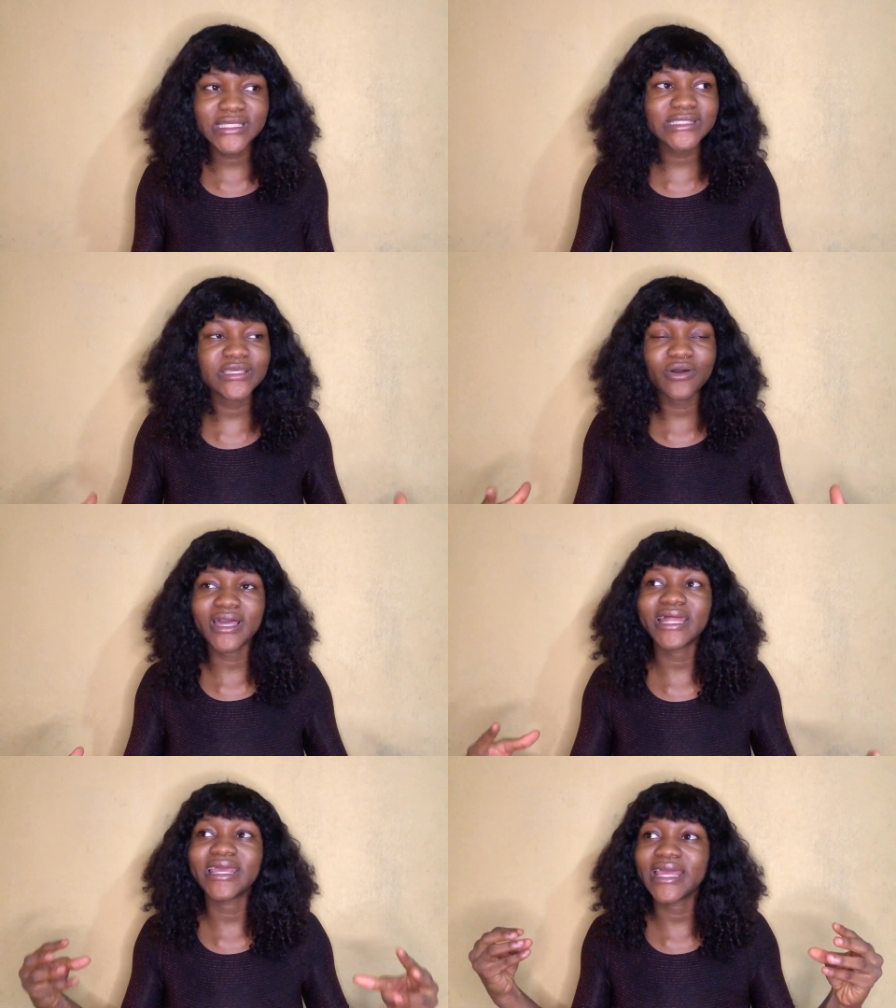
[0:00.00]
This girl
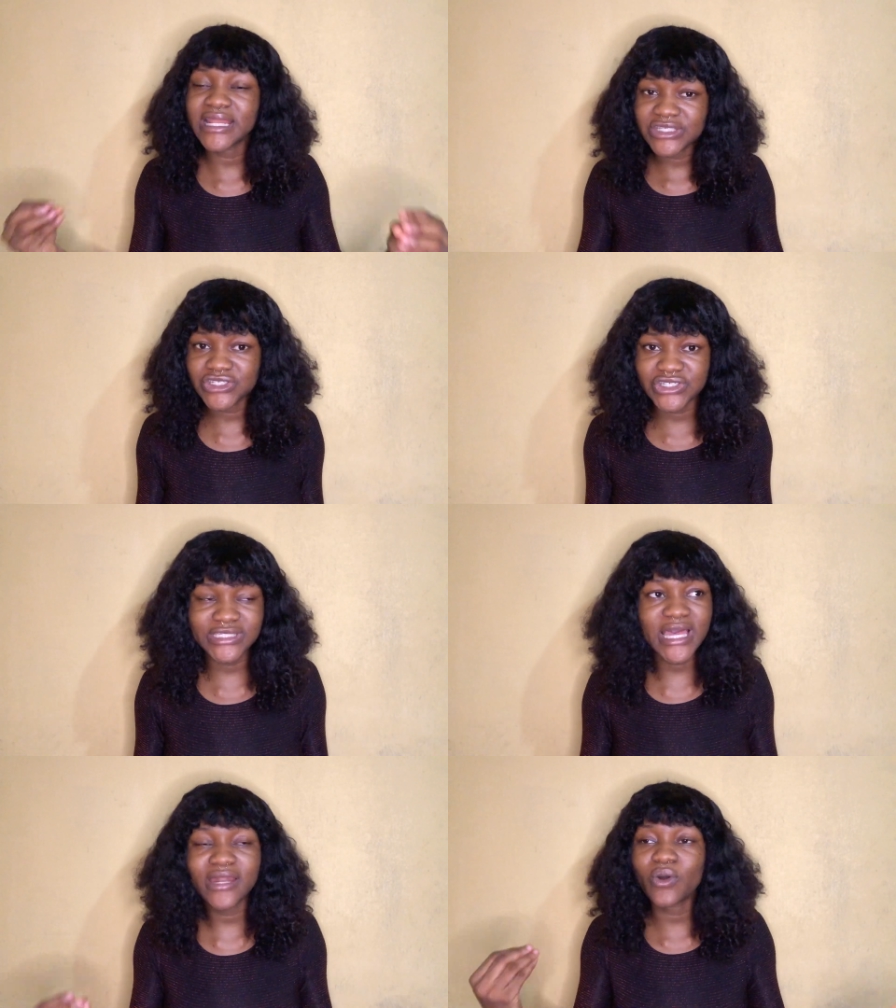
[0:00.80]
got the energy.
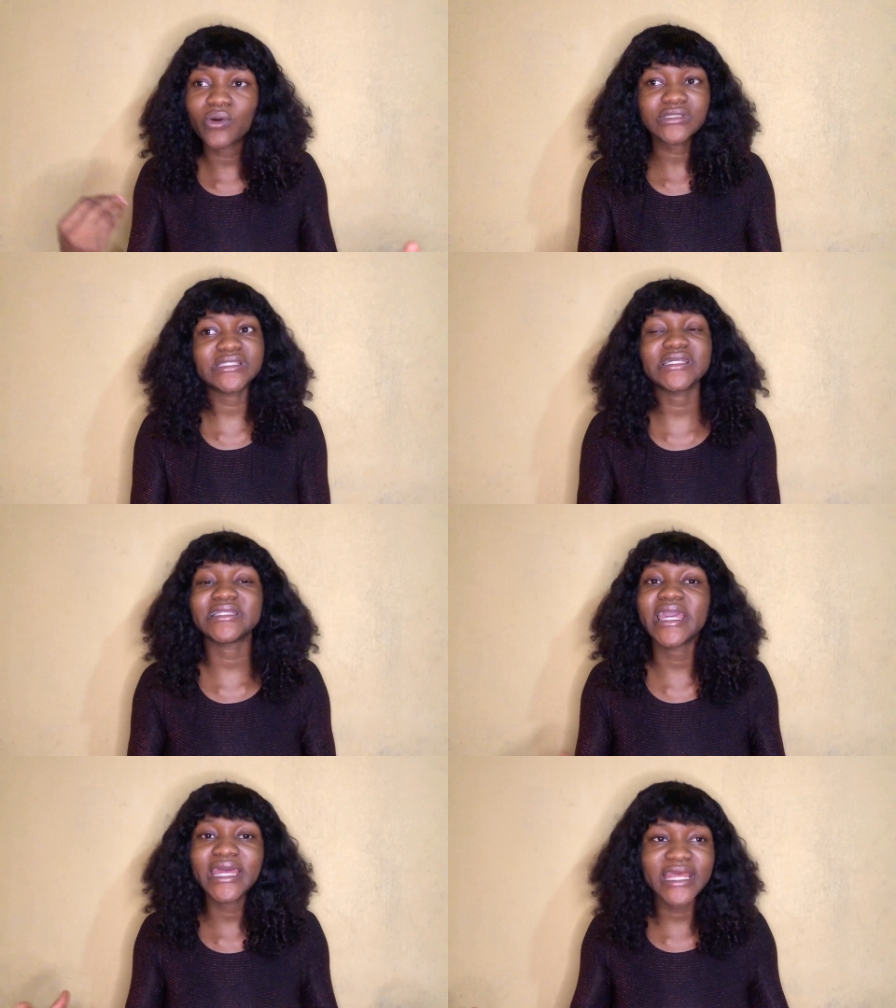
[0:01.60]
She's got the content,
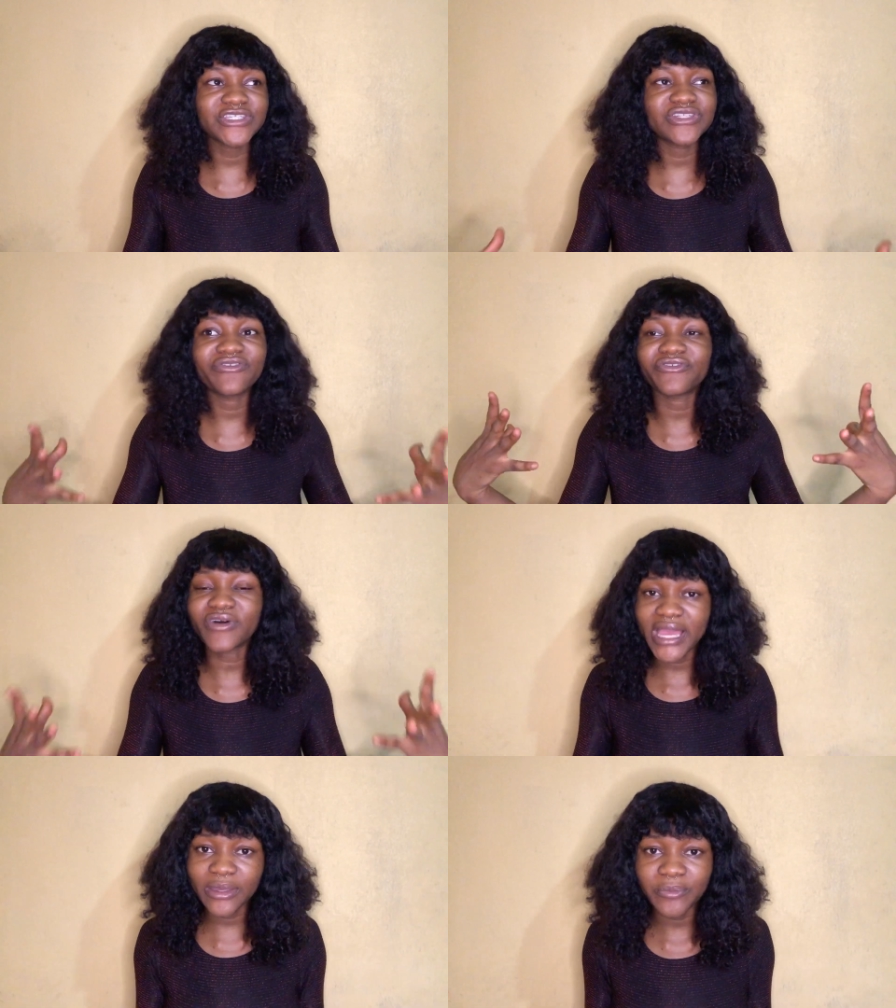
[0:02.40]
the energy, the
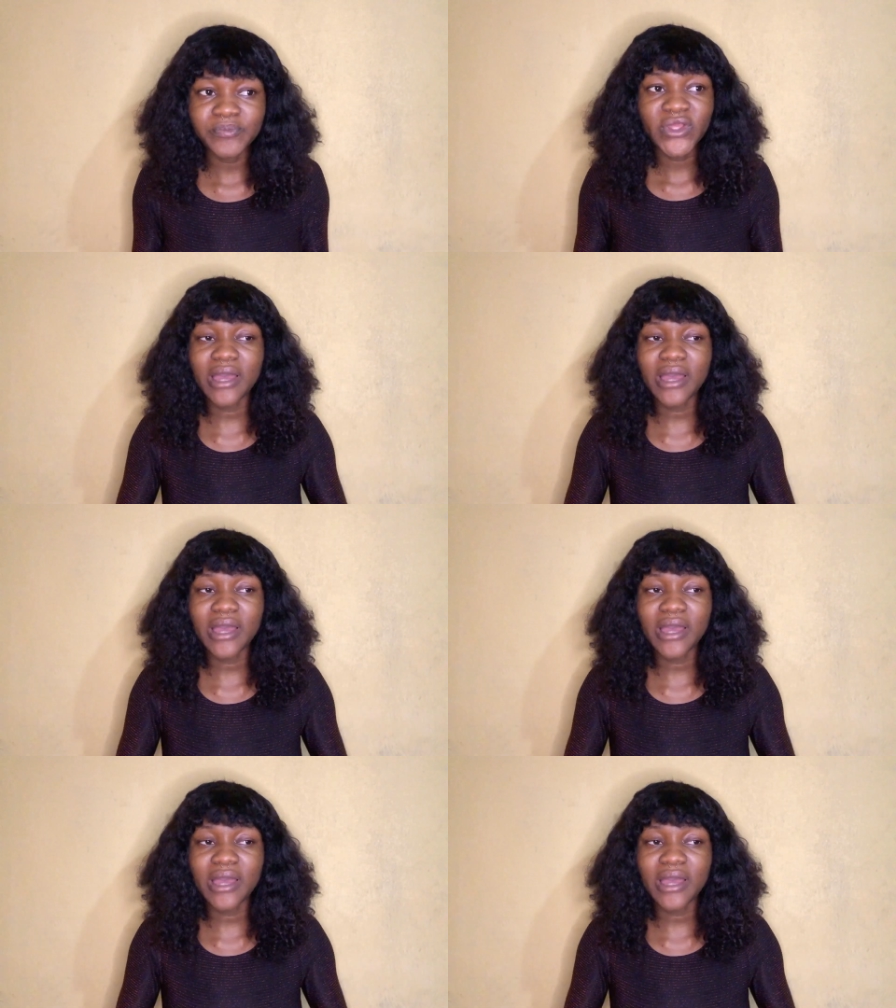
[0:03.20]
vibe.